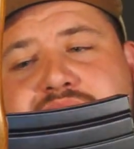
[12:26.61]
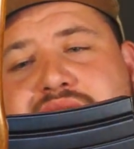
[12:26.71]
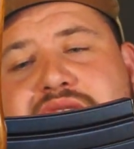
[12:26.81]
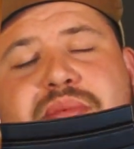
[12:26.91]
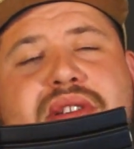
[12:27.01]

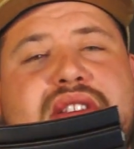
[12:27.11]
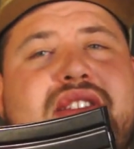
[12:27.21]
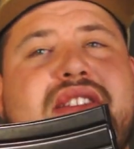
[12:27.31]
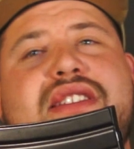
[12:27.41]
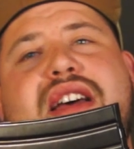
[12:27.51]
tiny spring.
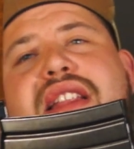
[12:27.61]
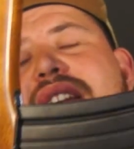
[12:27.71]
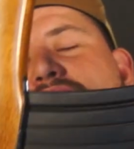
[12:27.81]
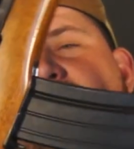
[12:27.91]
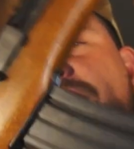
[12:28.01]
It's not
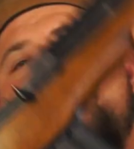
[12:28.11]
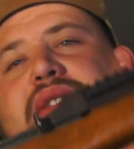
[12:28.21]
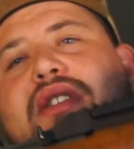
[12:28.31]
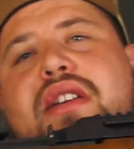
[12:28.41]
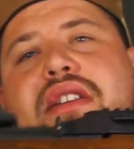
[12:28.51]
like that with
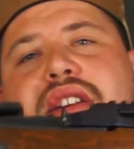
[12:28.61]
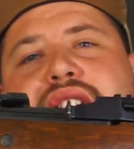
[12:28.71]
this gun.